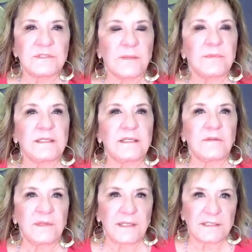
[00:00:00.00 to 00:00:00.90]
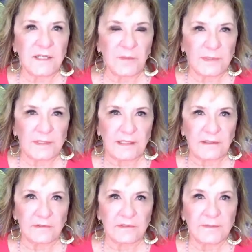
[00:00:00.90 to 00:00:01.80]
something here that has not been
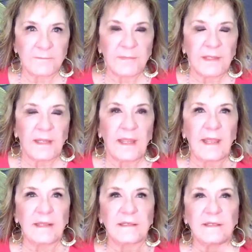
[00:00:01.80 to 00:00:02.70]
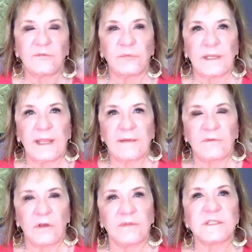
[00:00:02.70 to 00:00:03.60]
healed. And if we have
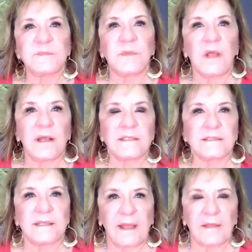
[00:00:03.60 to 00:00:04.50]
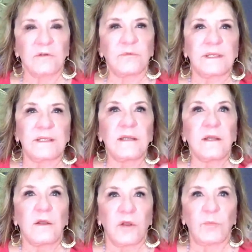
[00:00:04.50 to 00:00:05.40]
all these blocks, then how do we
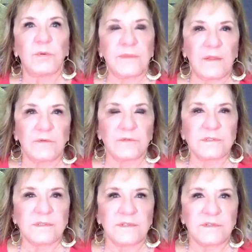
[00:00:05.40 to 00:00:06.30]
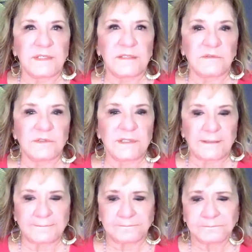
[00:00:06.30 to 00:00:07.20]
open those signals
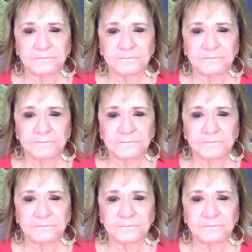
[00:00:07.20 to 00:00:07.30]
in?